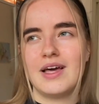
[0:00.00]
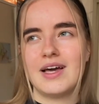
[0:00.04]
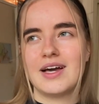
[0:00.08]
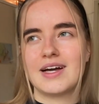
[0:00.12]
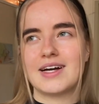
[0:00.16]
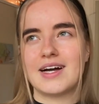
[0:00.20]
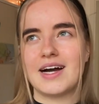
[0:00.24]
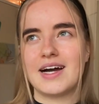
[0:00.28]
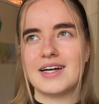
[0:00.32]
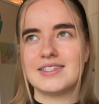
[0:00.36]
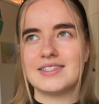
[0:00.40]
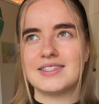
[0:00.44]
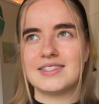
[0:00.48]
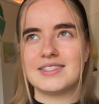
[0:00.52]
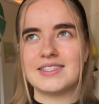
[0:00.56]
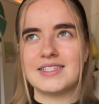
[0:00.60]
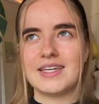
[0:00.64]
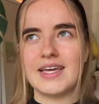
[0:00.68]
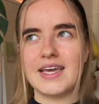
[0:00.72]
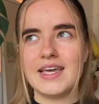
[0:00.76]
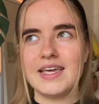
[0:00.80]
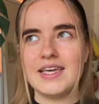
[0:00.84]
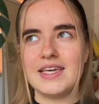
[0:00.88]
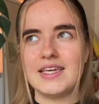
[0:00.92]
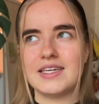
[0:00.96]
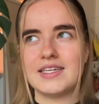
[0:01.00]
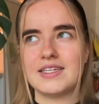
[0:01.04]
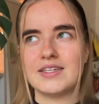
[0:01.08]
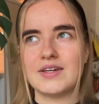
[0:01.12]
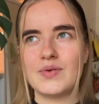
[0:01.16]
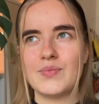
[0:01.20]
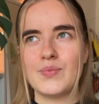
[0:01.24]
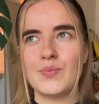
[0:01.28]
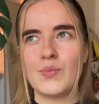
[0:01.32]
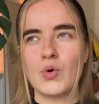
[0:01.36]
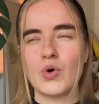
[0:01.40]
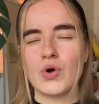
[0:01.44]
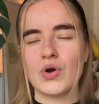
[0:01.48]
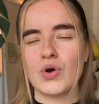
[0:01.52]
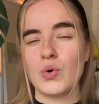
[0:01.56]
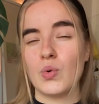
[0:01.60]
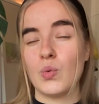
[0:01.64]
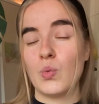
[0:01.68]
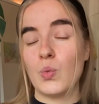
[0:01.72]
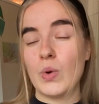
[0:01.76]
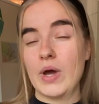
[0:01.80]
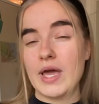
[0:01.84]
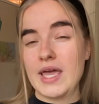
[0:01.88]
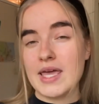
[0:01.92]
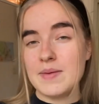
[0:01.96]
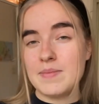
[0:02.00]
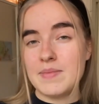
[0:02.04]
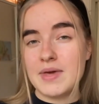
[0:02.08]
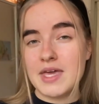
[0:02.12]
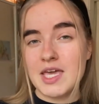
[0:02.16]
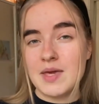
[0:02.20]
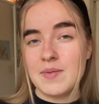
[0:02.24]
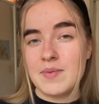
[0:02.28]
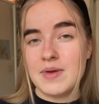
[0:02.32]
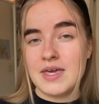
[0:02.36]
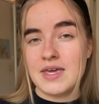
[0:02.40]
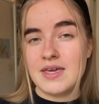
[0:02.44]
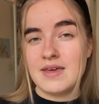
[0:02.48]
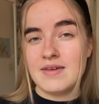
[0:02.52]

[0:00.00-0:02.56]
kind of take more away maybe.